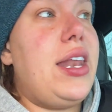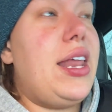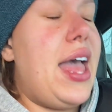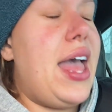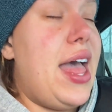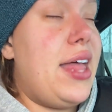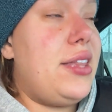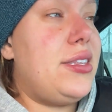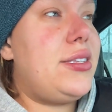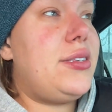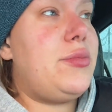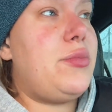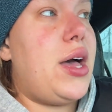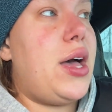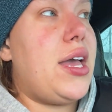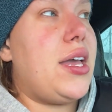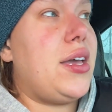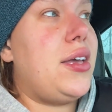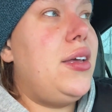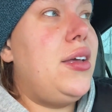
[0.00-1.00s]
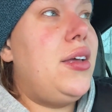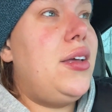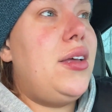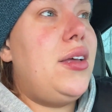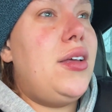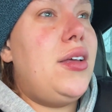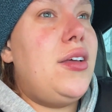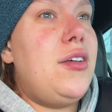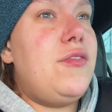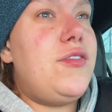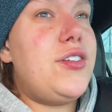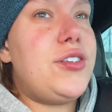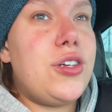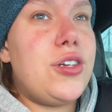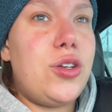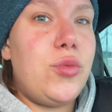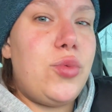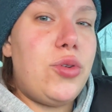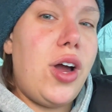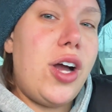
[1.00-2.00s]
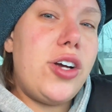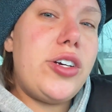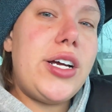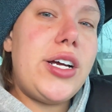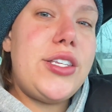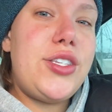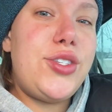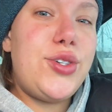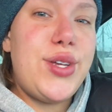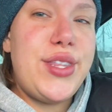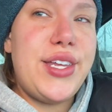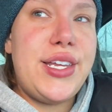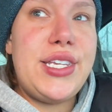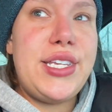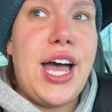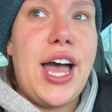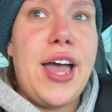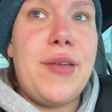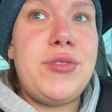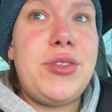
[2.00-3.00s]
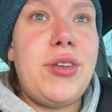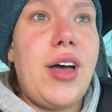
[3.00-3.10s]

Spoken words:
enhanced my physical progress during that time.